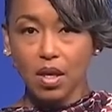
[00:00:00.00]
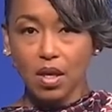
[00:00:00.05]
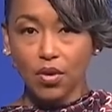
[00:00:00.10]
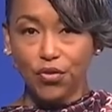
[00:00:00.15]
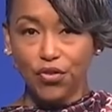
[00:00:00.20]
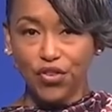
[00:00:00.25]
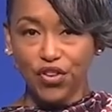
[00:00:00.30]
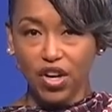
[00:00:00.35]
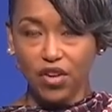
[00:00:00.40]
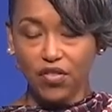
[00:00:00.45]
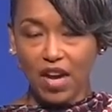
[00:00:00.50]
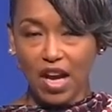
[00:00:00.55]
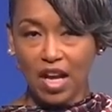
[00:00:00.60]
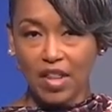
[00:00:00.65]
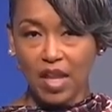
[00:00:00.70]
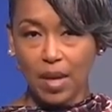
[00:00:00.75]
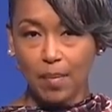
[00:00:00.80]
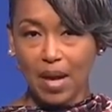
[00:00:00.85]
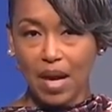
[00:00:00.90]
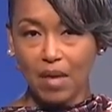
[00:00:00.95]
Fear of how
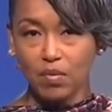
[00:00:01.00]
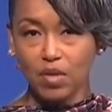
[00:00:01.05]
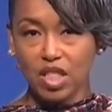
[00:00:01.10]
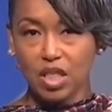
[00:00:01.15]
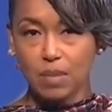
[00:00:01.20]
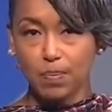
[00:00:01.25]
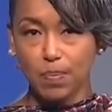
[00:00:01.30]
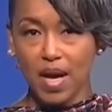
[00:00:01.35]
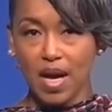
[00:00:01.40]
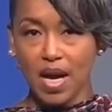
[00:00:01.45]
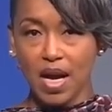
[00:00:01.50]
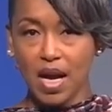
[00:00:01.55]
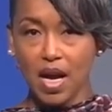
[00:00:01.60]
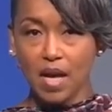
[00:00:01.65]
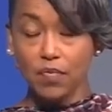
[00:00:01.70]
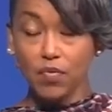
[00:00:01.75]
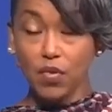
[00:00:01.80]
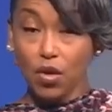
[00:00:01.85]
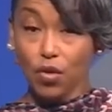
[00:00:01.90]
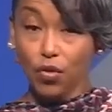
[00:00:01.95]
they might
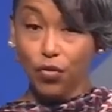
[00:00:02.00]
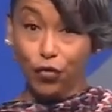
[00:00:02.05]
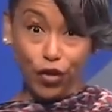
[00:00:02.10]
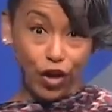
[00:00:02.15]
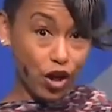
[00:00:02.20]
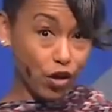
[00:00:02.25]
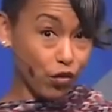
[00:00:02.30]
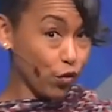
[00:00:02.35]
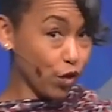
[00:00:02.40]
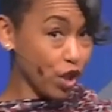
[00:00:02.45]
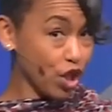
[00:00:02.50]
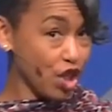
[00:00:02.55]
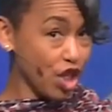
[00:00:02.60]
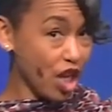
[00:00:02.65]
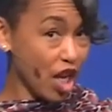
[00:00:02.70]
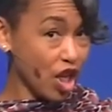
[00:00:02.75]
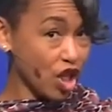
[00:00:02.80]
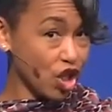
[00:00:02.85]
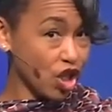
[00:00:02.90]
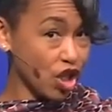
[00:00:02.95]
respond. Fear of
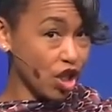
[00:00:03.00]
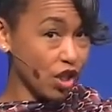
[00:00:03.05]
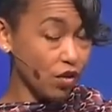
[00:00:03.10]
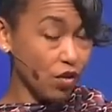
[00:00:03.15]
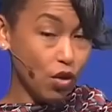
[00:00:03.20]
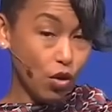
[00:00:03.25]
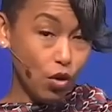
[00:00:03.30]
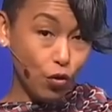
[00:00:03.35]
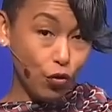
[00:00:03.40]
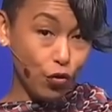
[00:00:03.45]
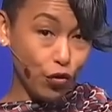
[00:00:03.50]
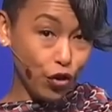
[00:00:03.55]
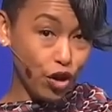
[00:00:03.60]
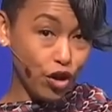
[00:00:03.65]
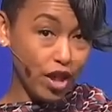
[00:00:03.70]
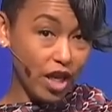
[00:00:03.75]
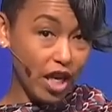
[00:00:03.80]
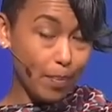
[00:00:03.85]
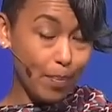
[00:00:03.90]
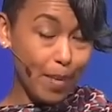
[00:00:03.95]
rejection. Fear
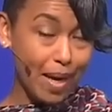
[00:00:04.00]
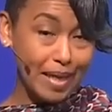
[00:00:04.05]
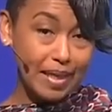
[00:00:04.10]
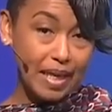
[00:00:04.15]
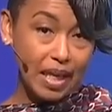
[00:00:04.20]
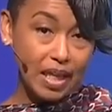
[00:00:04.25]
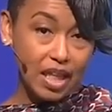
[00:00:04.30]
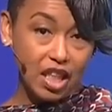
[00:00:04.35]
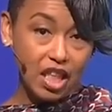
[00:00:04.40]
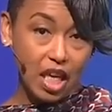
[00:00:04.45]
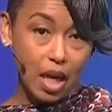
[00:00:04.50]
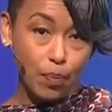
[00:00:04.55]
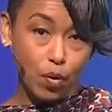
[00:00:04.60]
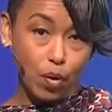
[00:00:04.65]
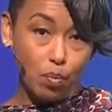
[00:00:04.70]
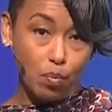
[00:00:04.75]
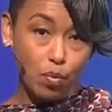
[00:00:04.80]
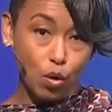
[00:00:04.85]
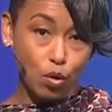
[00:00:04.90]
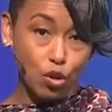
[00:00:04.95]
that I might not get that
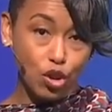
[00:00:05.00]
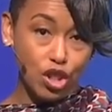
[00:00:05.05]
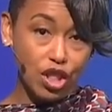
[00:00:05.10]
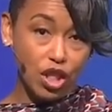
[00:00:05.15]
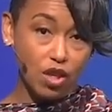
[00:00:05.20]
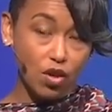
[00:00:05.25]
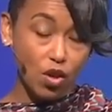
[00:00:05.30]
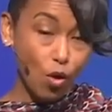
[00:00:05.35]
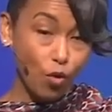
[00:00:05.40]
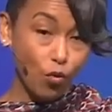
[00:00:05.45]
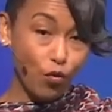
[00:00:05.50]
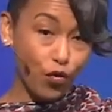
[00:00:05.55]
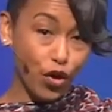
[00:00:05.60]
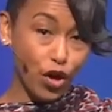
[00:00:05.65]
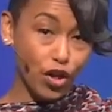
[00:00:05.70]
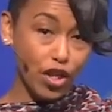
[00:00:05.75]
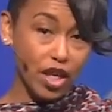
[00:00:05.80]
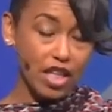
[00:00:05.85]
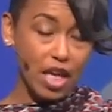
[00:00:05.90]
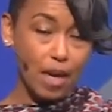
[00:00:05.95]
promotion.
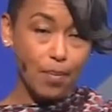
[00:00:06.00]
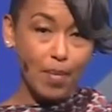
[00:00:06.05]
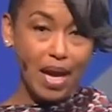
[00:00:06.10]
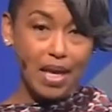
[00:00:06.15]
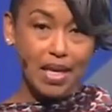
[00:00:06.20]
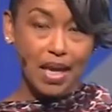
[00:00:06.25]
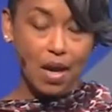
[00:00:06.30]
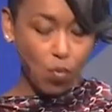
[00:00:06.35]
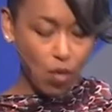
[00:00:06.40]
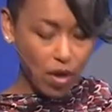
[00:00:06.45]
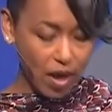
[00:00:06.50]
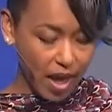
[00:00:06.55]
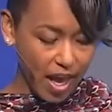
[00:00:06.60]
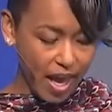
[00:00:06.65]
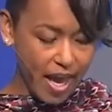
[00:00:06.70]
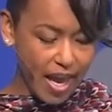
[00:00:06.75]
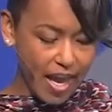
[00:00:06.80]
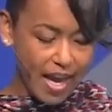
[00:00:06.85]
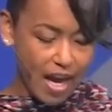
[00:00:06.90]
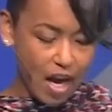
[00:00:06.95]
Fear that they might not want to
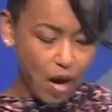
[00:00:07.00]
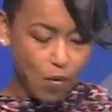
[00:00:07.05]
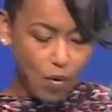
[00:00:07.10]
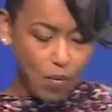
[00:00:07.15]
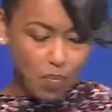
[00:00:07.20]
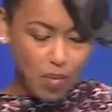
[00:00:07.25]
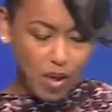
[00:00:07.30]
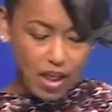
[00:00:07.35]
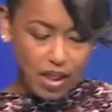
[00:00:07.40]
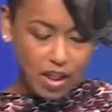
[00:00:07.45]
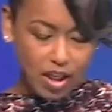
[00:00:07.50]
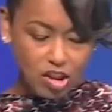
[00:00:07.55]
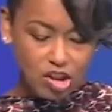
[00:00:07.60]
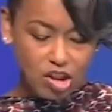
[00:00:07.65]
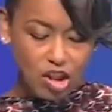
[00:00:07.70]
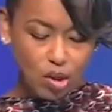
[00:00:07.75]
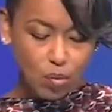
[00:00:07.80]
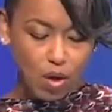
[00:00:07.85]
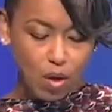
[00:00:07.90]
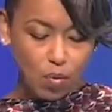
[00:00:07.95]
hang out with me. Listen
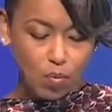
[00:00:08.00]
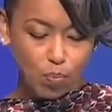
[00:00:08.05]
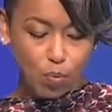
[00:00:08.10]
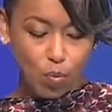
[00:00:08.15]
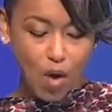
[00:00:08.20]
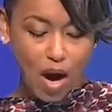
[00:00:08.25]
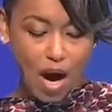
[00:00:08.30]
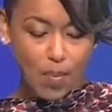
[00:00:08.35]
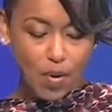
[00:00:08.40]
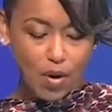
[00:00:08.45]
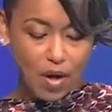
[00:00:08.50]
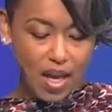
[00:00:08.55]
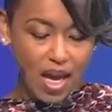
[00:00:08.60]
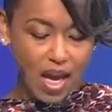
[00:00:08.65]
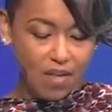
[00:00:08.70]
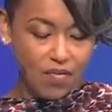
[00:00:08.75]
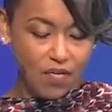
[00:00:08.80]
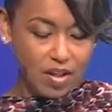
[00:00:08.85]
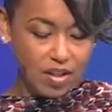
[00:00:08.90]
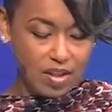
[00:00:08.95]
to what Robert
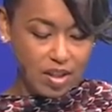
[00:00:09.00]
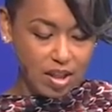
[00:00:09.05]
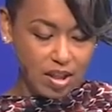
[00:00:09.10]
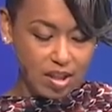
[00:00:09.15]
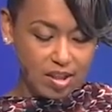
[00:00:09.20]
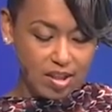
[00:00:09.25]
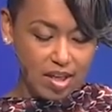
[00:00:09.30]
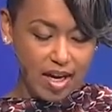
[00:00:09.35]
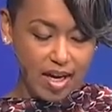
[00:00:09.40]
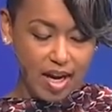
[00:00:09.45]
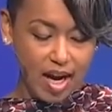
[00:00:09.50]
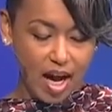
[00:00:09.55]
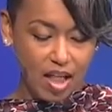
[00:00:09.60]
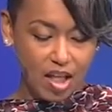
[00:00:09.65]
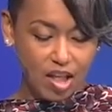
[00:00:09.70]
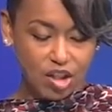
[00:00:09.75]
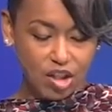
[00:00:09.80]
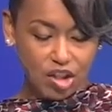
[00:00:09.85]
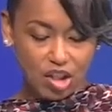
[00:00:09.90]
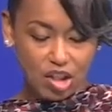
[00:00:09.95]
Evans in the
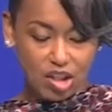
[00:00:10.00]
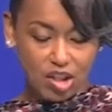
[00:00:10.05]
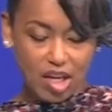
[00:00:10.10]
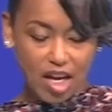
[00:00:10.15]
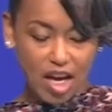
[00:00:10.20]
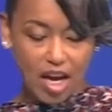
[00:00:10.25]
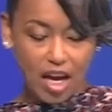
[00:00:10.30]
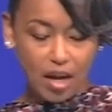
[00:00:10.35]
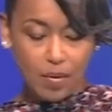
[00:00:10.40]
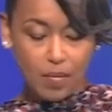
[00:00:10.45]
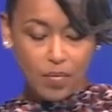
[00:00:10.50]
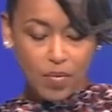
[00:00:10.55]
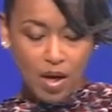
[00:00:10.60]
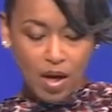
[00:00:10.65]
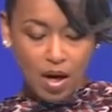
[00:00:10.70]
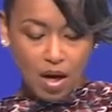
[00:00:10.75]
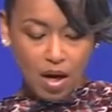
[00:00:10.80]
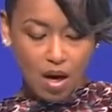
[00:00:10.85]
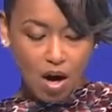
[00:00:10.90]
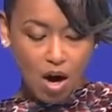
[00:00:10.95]
Psychology Today
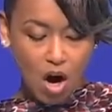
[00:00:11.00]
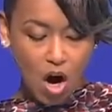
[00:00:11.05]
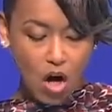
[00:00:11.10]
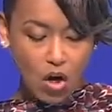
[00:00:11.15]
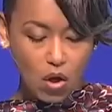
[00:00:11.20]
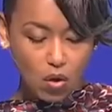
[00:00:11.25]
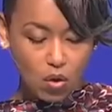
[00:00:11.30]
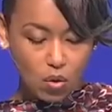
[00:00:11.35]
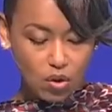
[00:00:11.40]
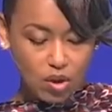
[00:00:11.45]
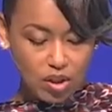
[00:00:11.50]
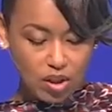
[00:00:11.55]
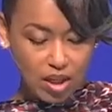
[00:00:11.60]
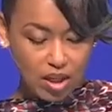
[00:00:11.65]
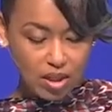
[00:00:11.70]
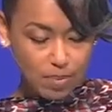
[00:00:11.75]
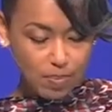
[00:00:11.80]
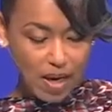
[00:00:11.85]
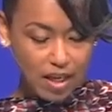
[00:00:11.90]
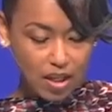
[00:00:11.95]
article
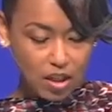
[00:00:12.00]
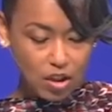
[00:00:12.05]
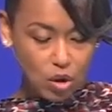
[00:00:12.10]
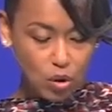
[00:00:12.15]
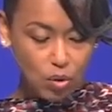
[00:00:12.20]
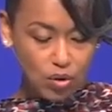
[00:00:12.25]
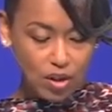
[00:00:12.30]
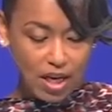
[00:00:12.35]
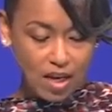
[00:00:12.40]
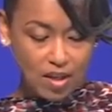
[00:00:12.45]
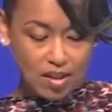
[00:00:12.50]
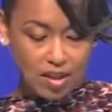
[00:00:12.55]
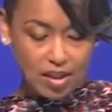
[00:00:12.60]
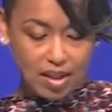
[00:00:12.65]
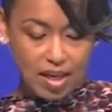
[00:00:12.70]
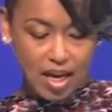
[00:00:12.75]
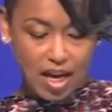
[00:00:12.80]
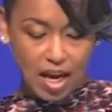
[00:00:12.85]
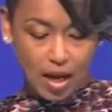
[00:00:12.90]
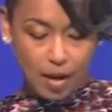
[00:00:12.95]
says back in
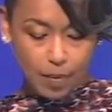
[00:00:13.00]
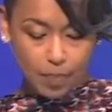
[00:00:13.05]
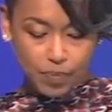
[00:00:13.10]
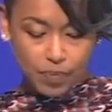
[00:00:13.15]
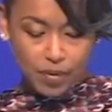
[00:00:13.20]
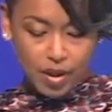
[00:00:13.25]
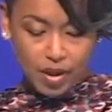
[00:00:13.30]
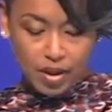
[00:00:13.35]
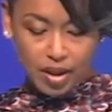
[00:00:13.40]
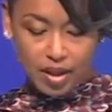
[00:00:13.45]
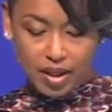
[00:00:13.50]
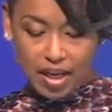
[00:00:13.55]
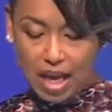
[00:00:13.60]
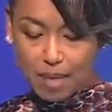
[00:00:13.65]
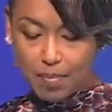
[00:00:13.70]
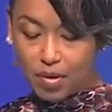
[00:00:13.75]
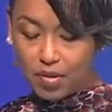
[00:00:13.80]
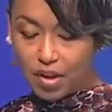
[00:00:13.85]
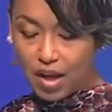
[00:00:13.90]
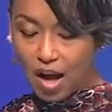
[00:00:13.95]
2009. The
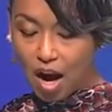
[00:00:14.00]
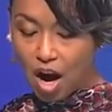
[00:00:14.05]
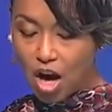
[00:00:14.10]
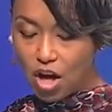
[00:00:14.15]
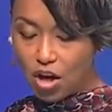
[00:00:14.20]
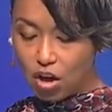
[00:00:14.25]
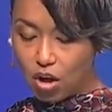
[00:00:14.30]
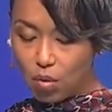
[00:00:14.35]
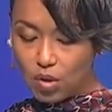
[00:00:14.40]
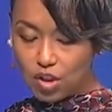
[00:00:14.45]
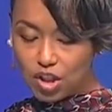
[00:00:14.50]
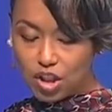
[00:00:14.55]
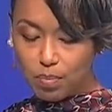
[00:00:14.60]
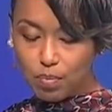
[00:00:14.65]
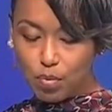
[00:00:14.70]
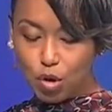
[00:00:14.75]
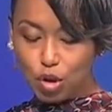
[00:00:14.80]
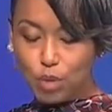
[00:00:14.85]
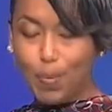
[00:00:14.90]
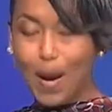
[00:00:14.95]
name of the article was The
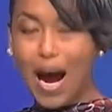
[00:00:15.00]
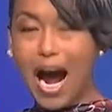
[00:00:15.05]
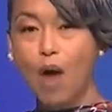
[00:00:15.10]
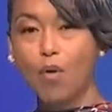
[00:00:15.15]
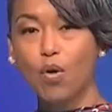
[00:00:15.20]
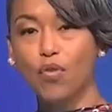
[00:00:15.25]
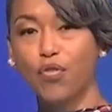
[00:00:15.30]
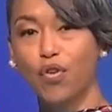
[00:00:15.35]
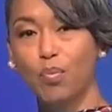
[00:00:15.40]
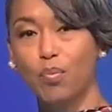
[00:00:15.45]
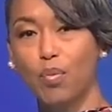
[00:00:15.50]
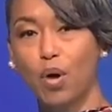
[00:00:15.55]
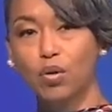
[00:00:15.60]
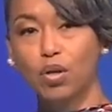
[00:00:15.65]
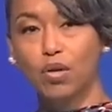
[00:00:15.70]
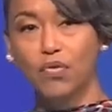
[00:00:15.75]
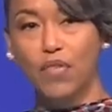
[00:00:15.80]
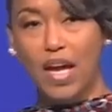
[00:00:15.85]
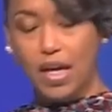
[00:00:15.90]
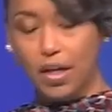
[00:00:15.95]
Most Powerful
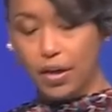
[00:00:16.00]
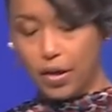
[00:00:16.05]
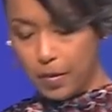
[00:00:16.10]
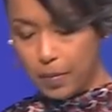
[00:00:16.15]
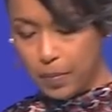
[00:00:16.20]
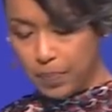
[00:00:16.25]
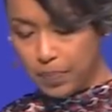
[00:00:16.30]
Motivator.